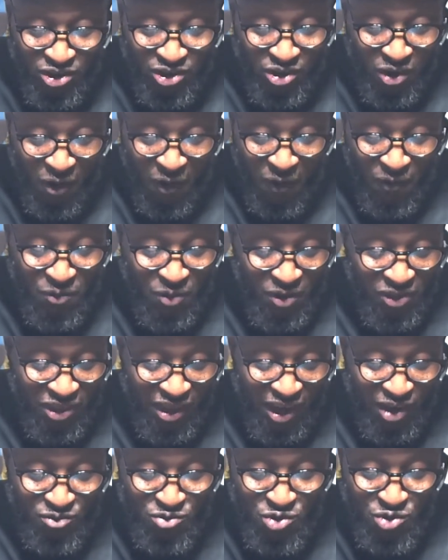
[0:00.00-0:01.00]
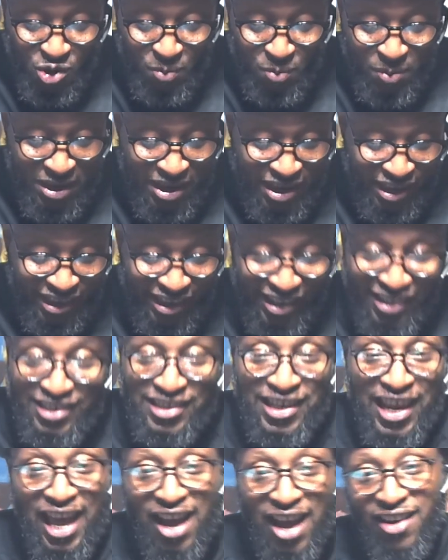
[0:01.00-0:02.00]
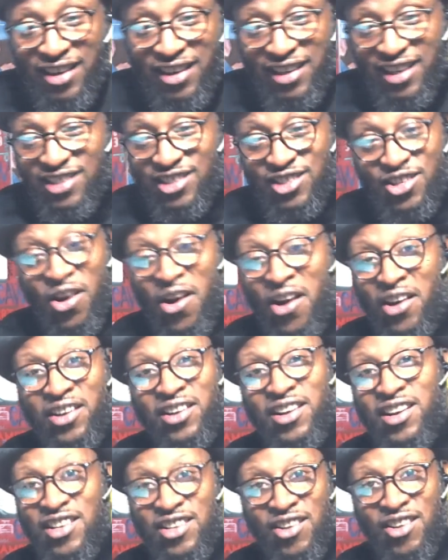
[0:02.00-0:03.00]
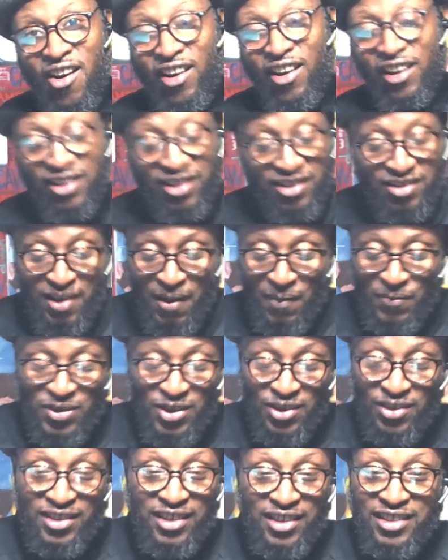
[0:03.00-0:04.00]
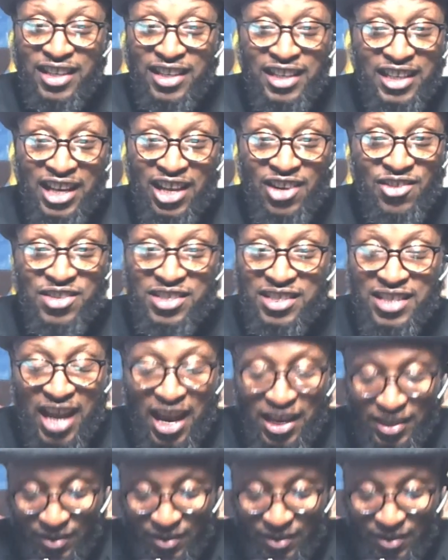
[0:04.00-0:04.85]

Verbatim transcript: off with a ruby, it gets down, it gets darker and darker. Right, so the, the color is nice.